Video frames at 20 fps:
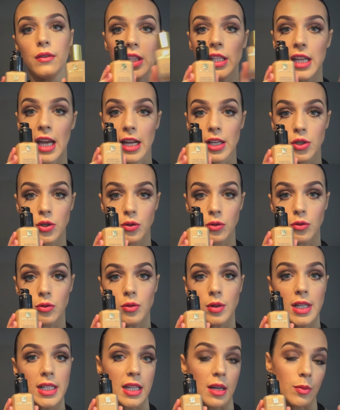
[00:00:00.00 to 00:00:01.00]
your
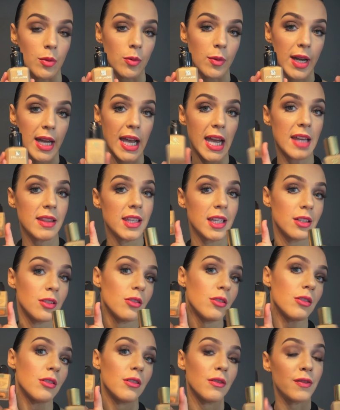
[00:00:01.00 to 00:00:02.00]
natural double wear and then
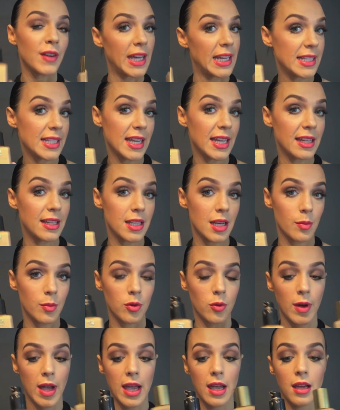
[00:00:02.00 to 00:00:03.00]
your fake tan double
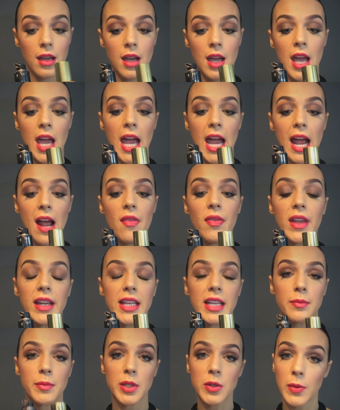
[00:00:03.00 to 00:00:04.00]
wear. And then
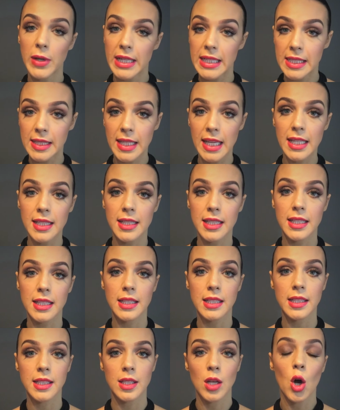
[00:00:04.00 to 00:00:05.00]
in between
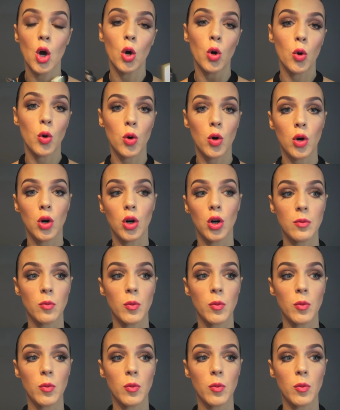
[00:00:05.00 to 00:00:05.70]
seasons or